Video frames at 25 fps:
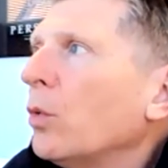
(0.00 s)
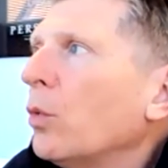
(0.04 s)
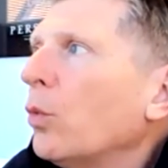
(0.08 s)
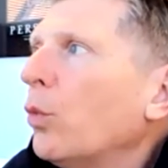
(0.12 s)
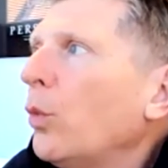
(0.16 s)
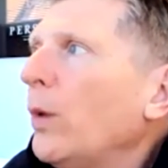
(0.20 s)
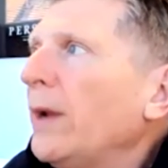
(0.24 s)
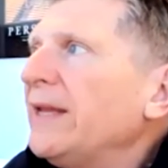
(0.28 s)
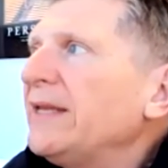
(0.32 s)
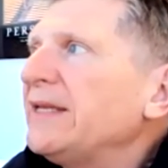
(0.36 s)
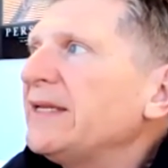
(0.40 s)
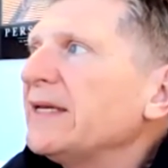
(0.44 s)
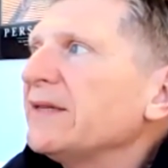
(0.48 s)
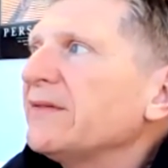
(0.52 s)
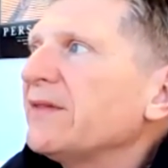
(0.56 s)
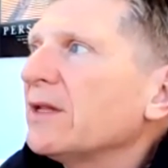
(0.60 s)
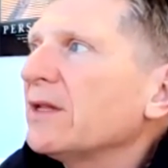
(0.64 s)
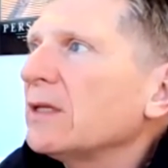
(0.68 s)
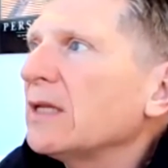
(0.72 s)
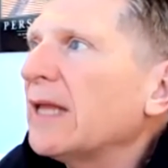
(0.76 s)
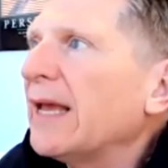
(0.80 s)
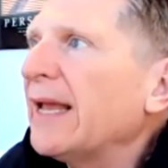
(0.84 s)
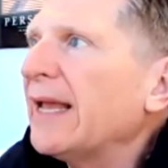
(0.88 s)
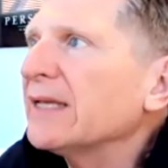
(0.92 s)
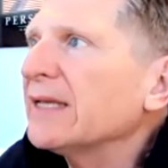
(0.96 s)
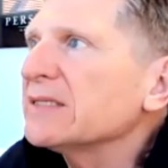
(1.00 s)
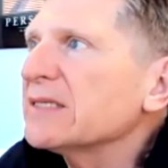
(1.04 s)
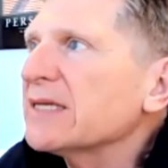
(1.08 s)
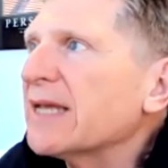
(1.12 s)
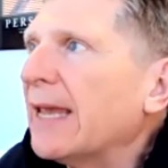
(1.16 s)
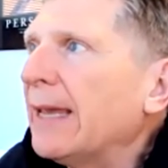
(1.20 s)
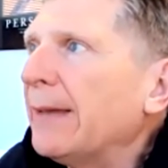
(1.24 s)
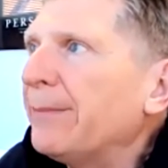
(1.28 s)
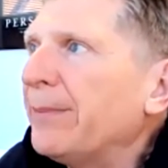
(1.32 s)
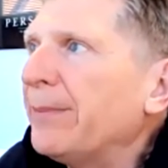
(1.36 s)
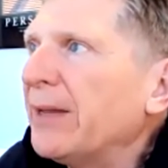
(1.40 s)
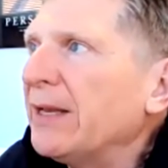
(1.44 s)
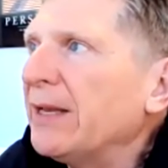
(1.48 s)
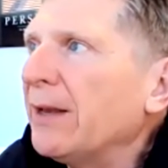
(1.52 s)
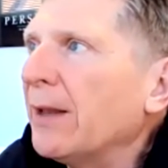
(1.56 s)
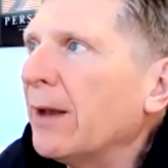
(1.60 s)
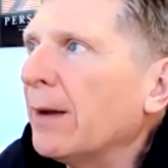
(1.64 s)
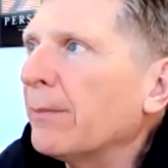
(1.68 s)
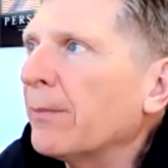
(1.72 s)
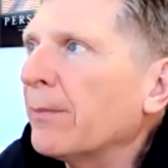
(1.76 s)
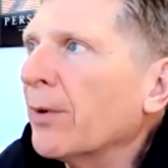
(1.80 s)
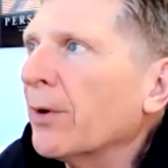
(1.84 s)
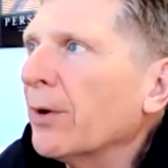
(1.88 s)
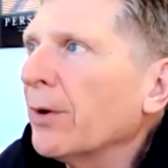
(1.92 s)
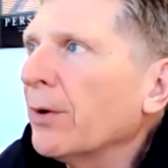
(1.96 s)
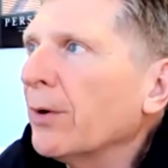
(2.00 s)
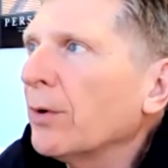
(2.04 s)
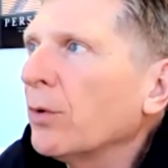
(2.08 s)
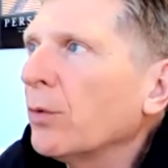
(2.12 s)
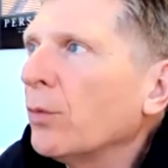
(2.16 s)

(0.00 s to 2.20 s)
We did the landscaping number.